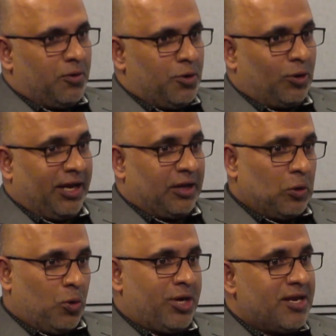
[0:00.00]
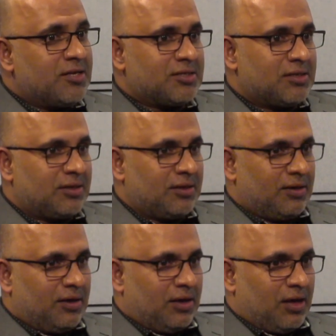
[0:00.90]
looking at the audience
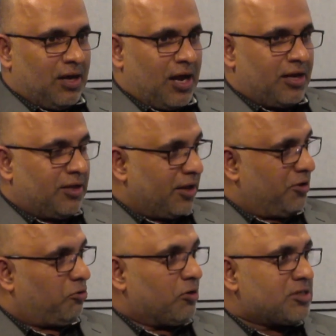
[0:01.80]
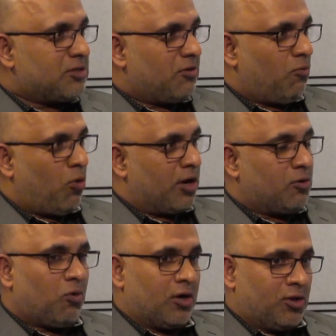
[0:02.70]
and their interest,
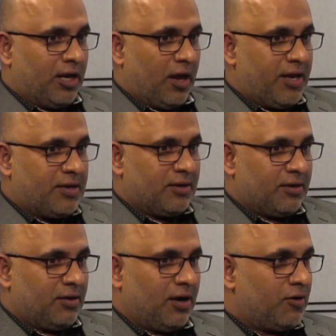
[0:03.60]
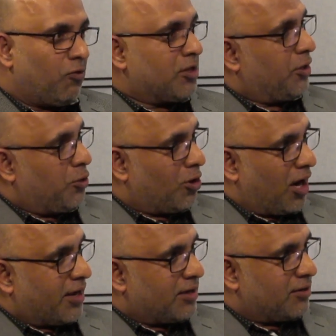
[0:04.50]
what they like and what they don't
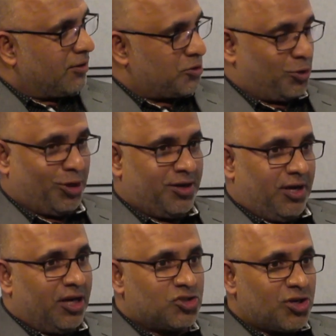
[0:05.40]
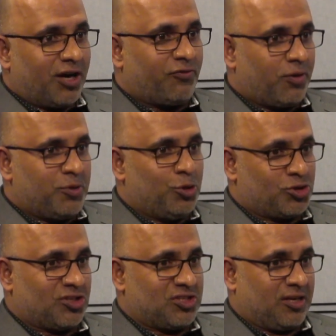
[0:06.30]
like. So you start from
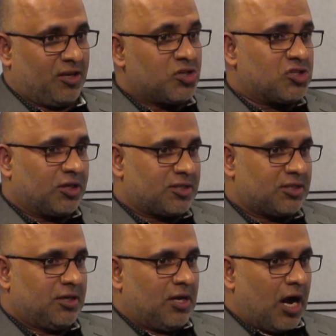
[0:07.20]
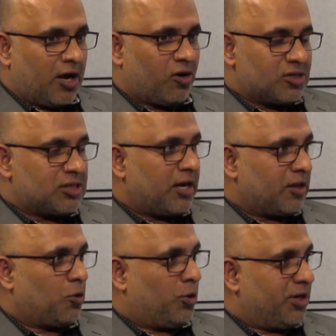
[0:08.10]
user research and
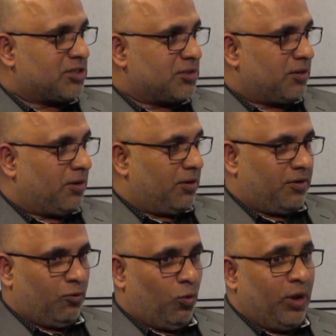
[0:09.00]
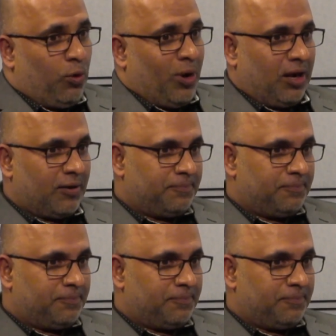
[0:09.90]
understanding the audience very well.